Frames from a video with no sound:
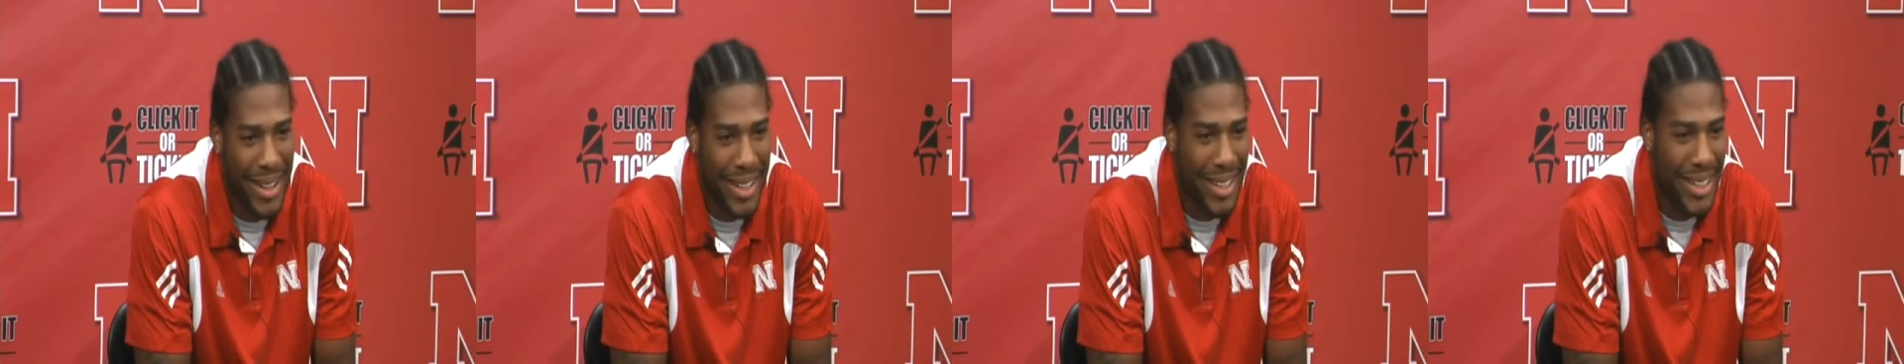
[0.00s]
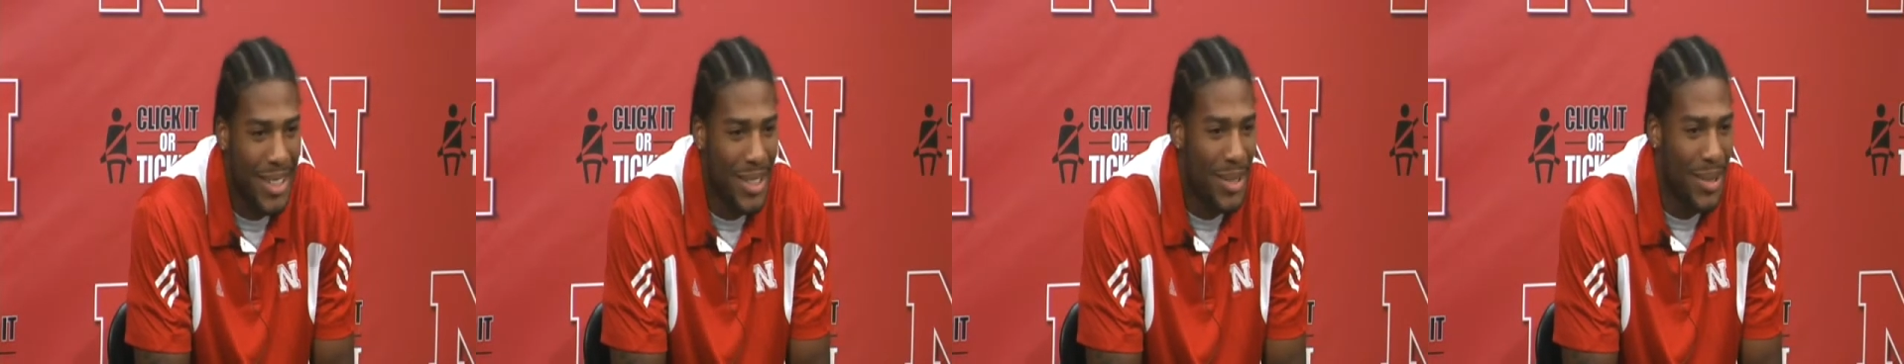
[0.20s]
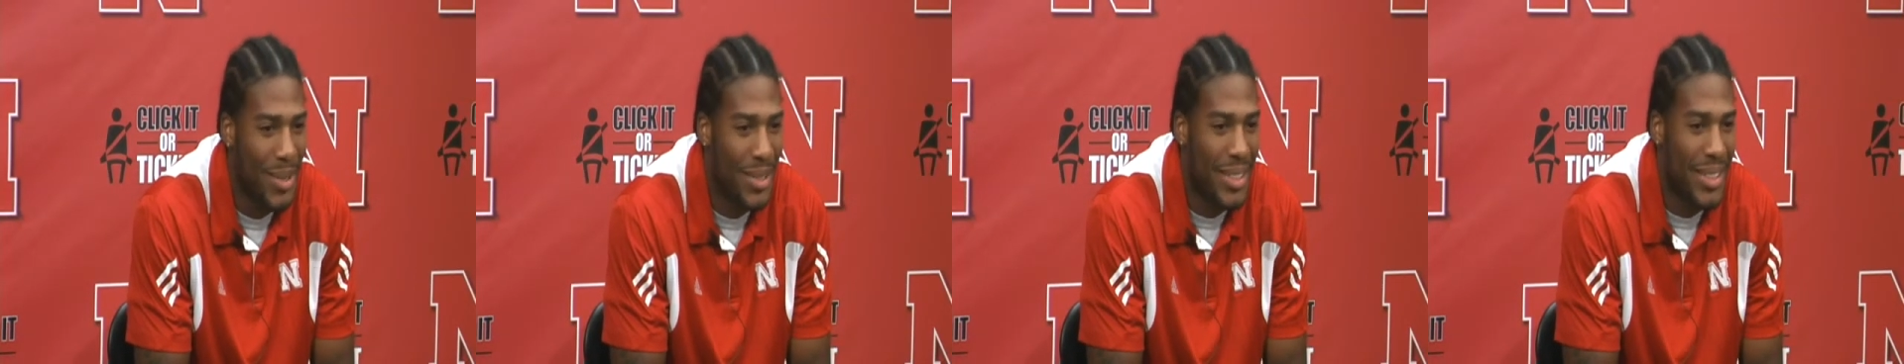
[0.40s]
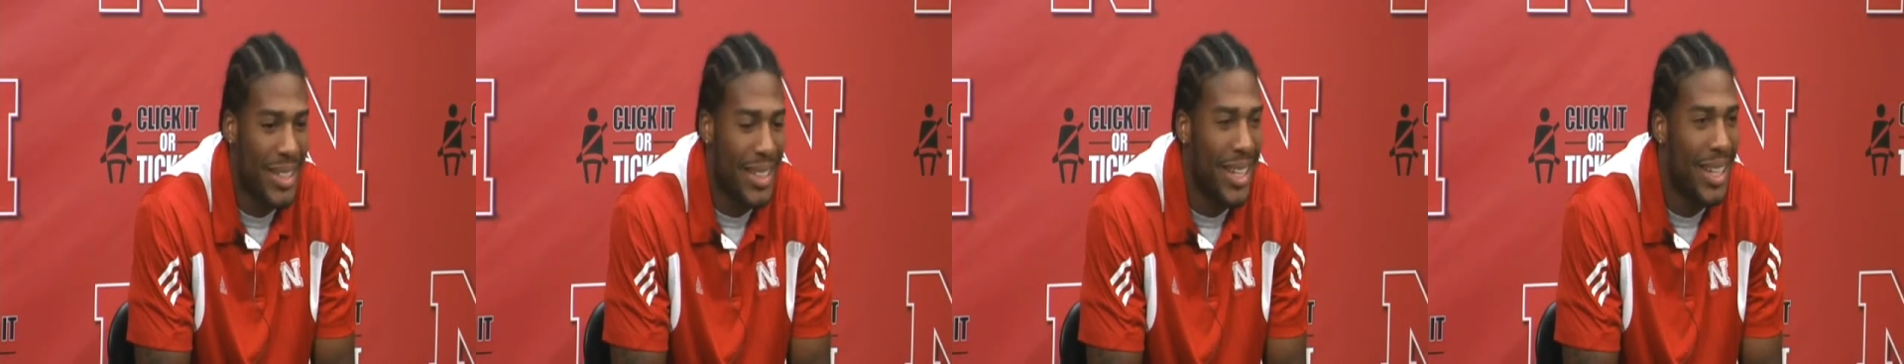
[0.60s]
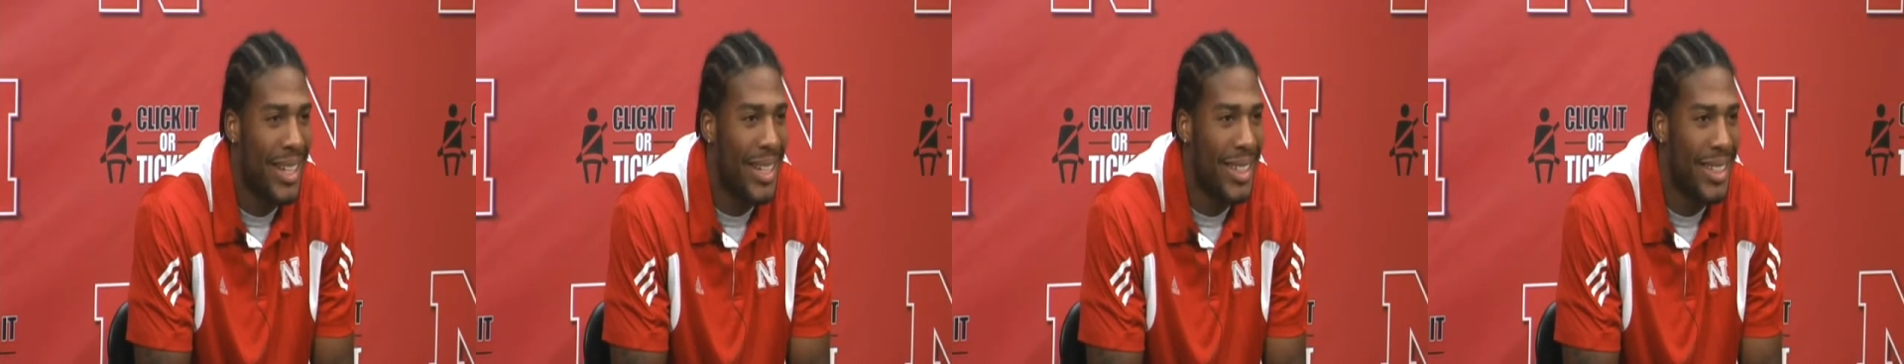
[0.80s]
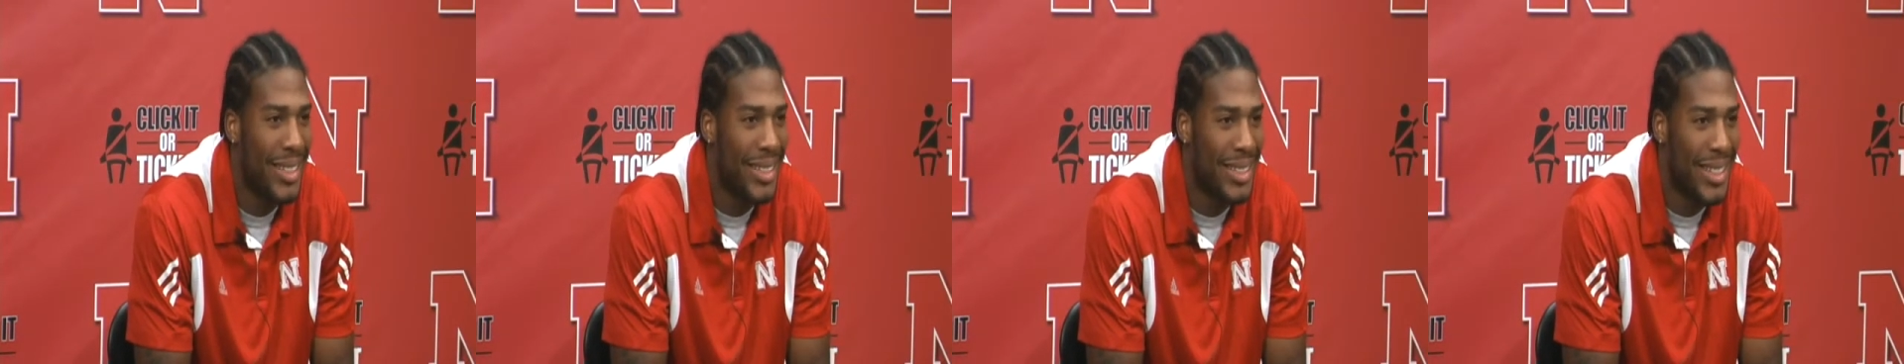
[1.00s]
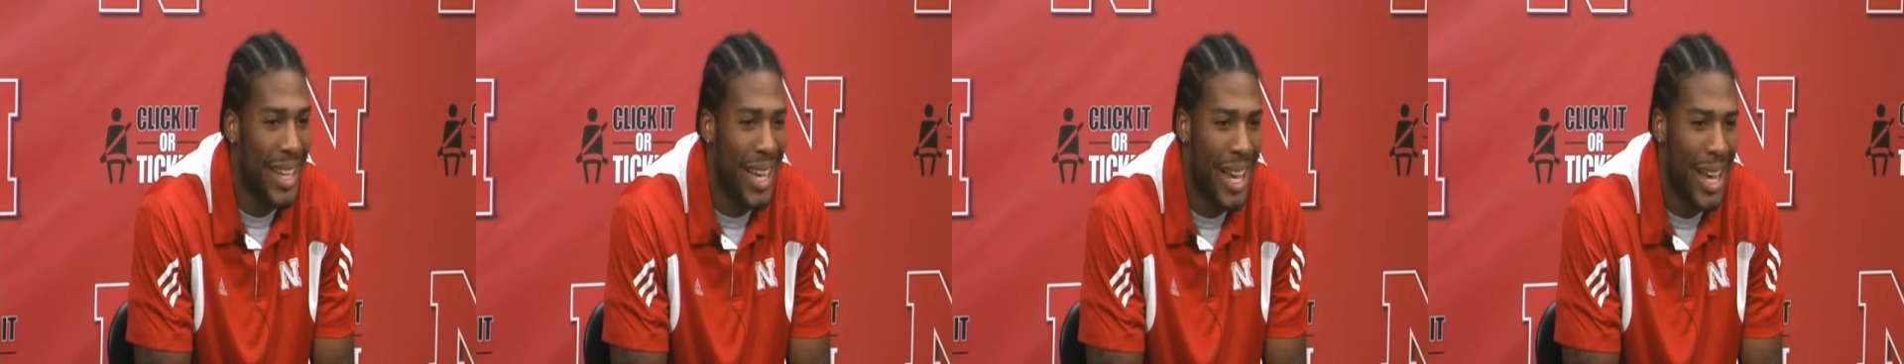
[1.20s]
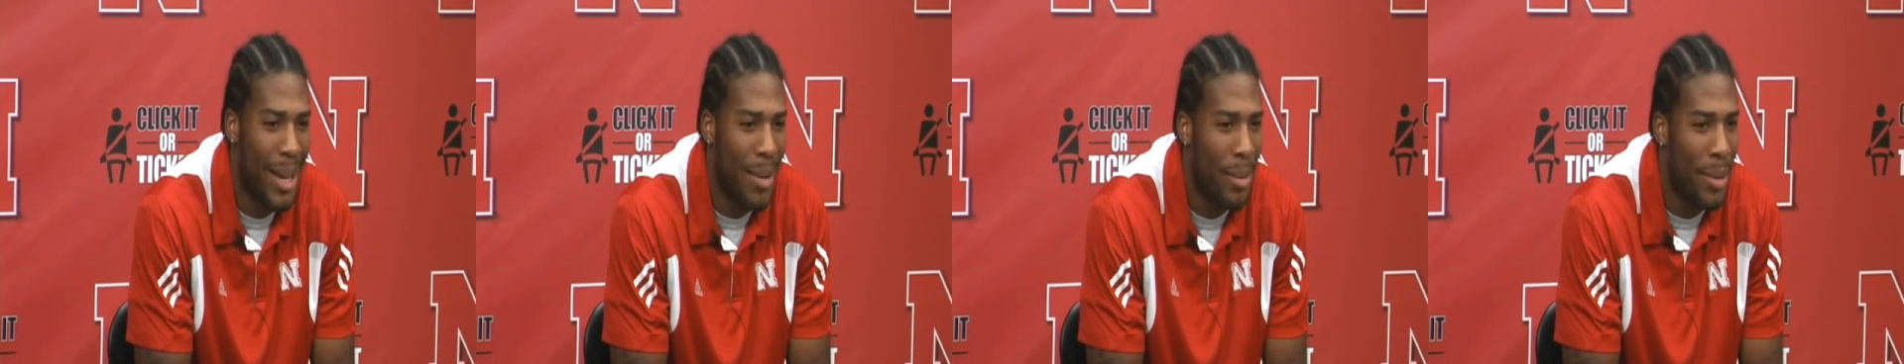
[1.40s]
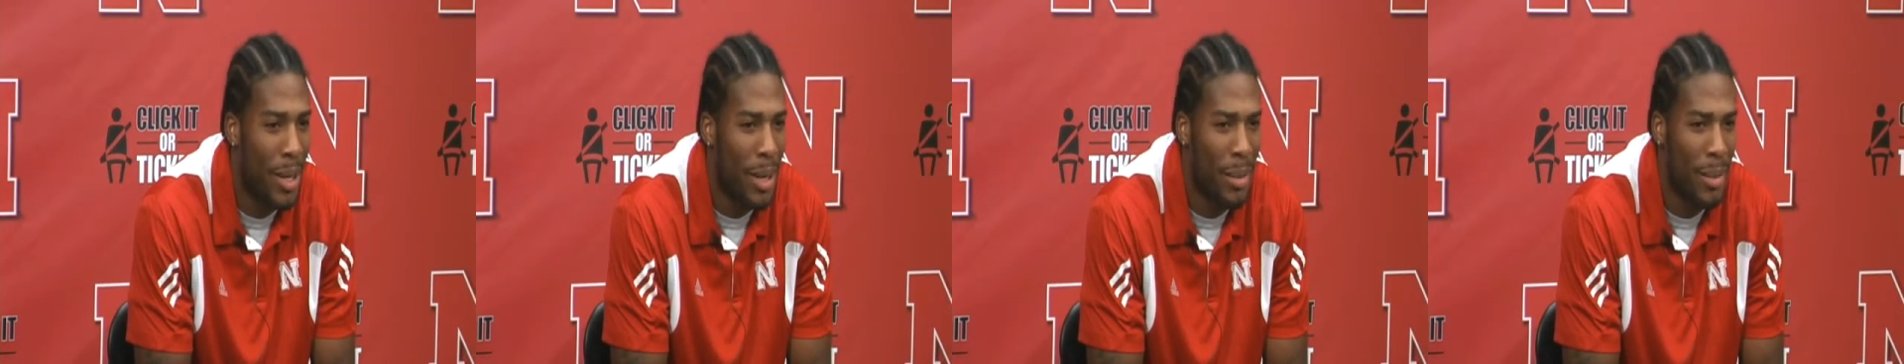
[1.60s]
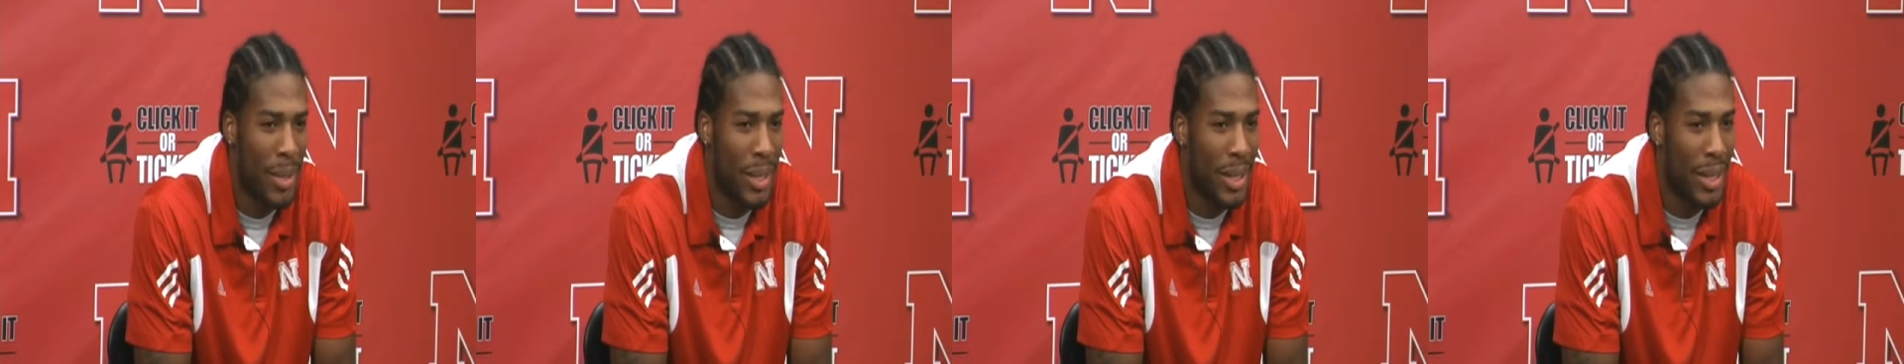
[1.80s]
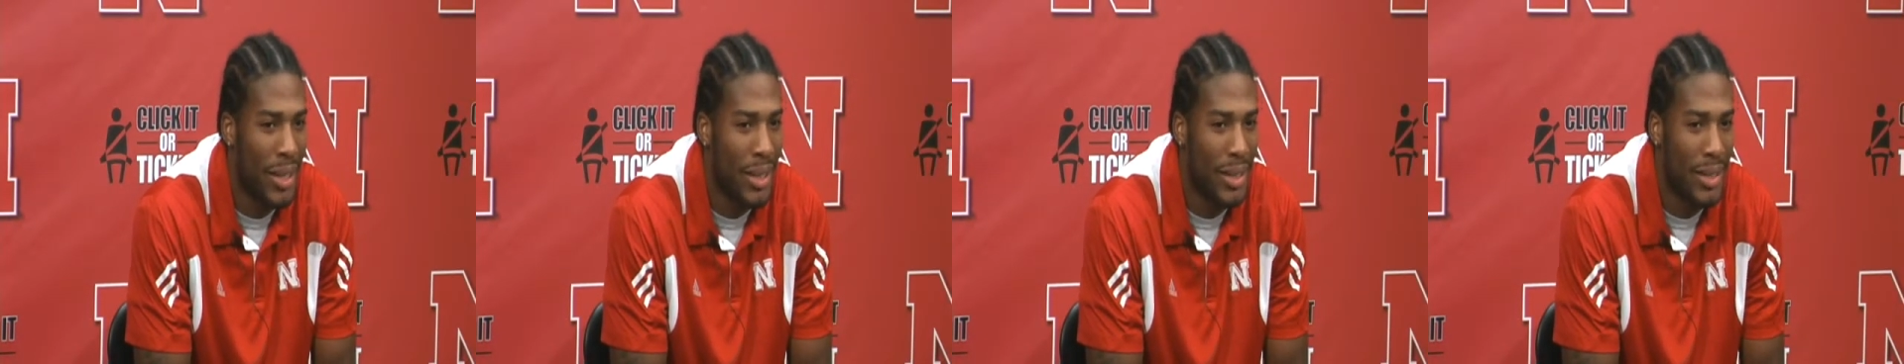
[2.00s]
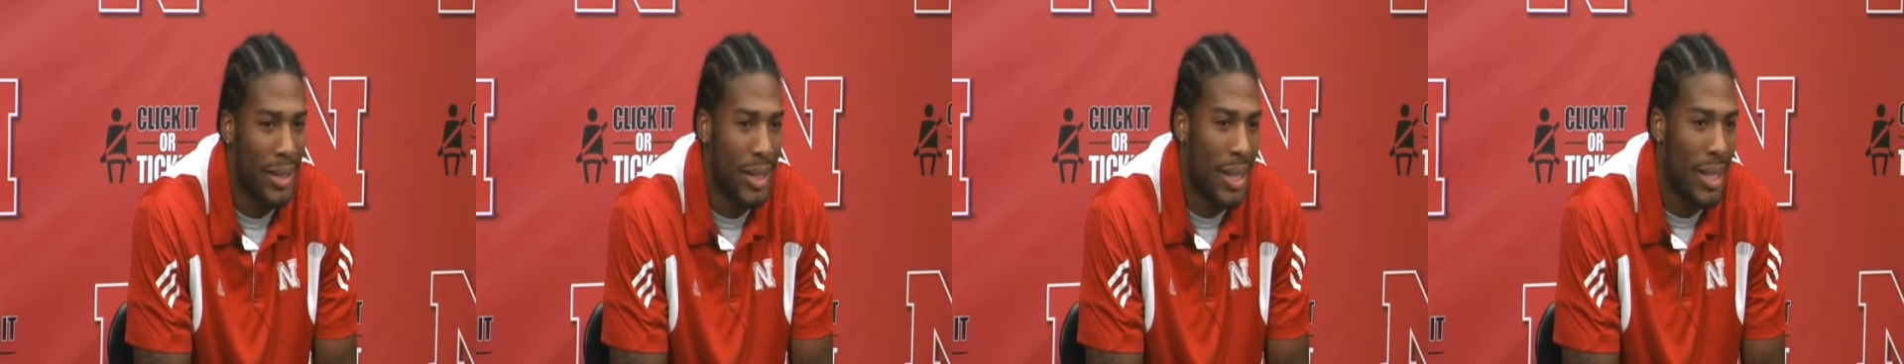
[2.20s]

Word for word: I guess you could say a tad, but I mean,